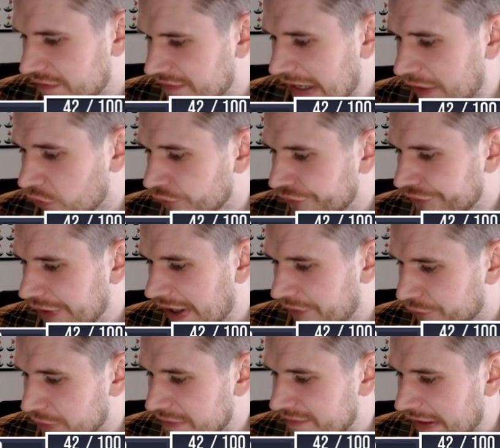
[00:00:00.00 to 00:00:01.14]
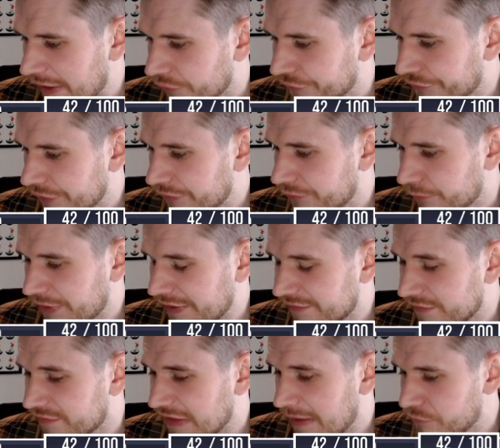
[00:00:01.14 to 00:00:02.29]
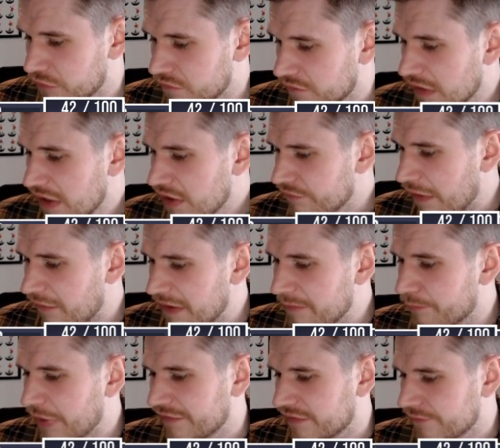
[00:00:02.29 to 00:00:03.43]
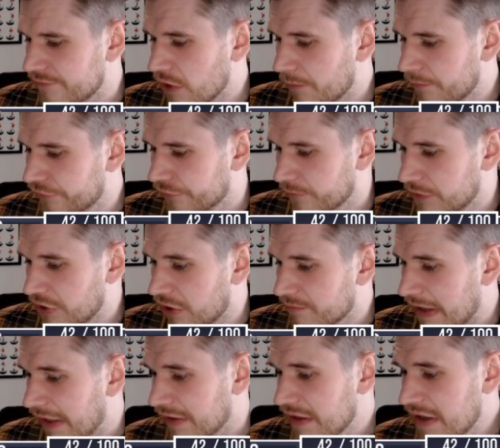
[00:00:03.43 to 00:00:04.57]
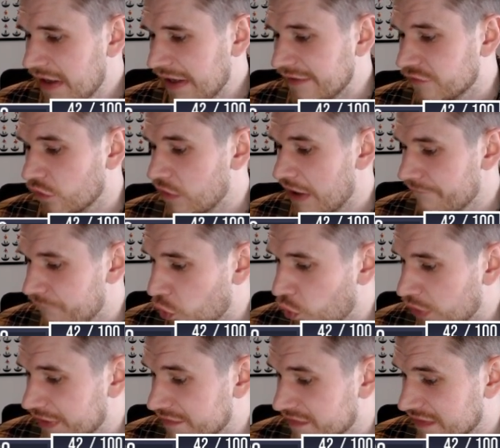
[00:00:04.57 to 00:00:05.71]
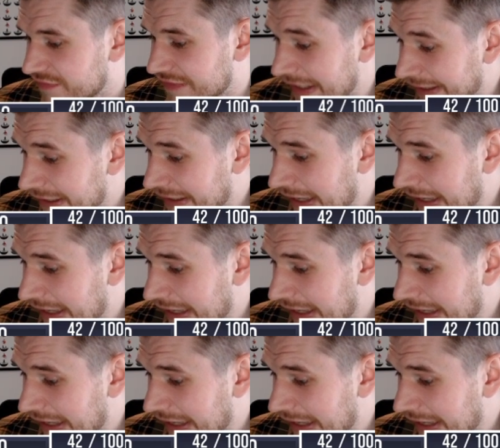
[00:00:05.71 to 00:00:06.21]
tackles, 3 tackles, 3 interceptions. Very impressive numbers from the young man. He took that forward into the second